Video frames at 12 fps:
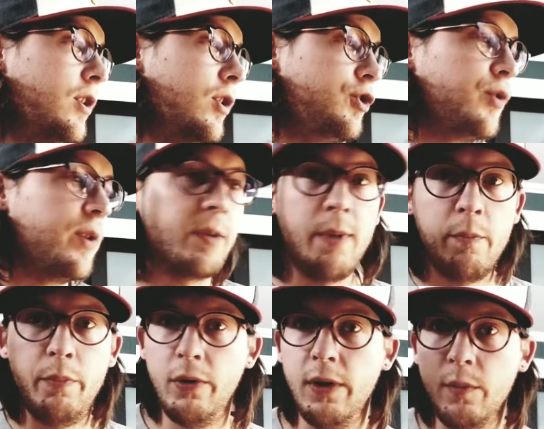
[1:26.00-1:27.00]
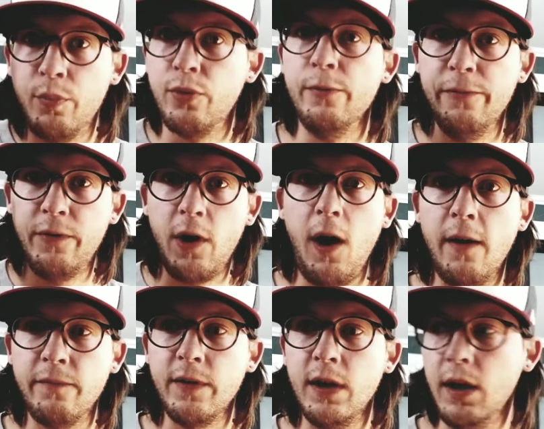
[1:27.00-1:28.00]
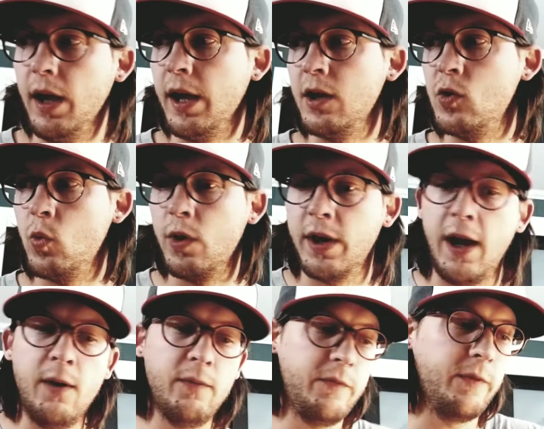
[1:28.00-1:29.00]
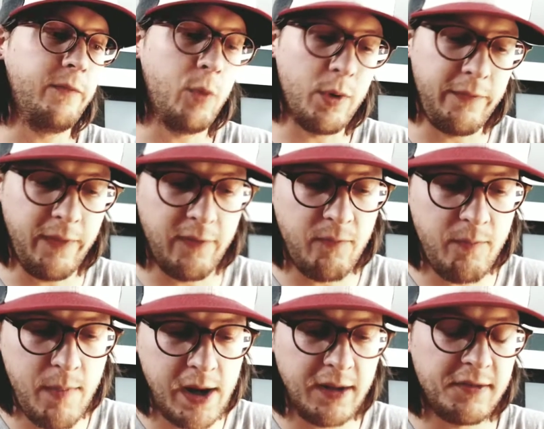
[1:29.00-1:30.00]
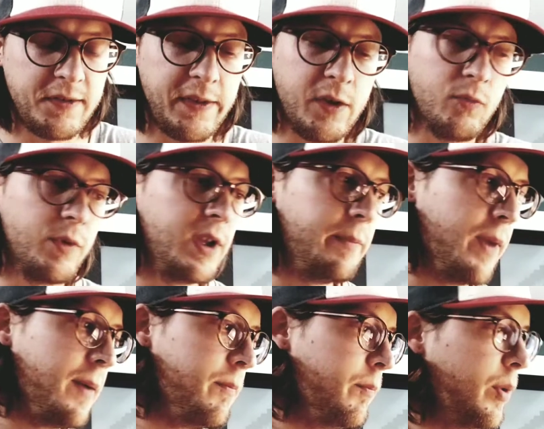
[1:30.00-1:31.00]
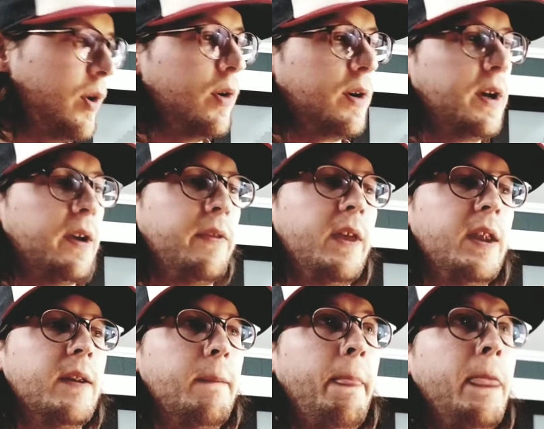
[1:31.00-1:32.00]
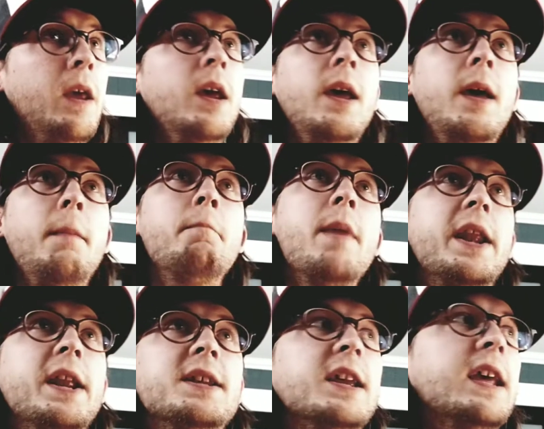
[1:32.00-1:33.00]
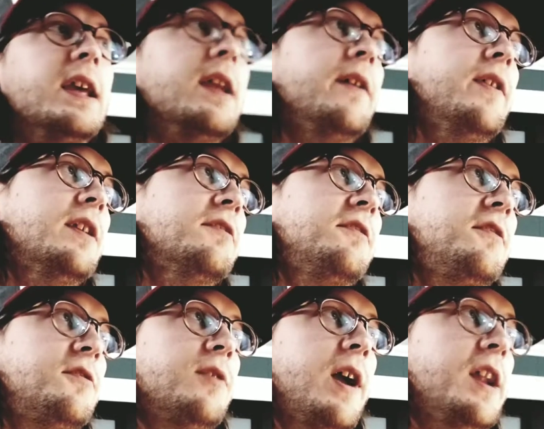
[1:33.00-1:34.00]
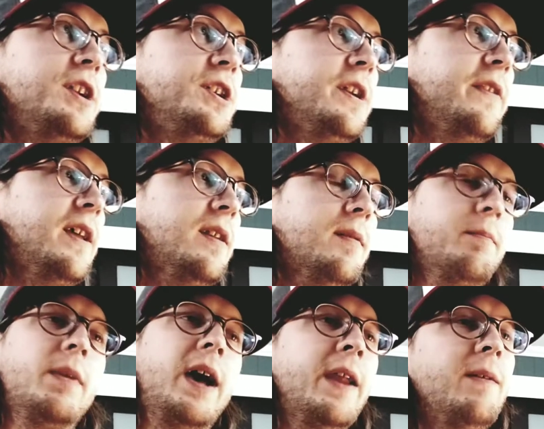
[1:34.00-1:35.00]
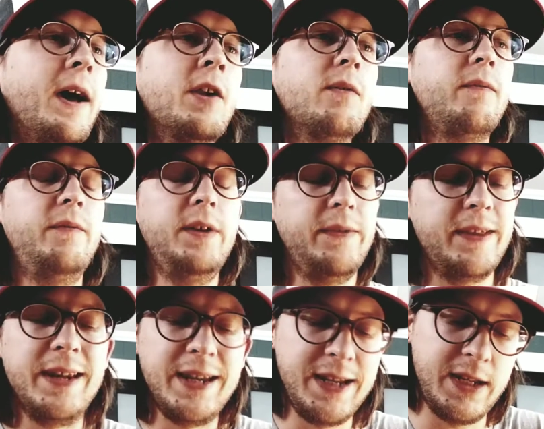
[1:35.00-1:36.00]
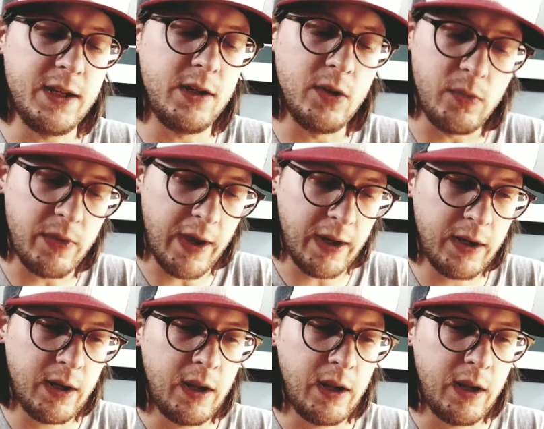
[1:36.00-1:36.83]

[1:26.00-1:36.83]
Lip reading: drink my bulletproof coffee and work out for 45 minutes and then read my book and then meditate and then stretch and then I don't feel the need to do that.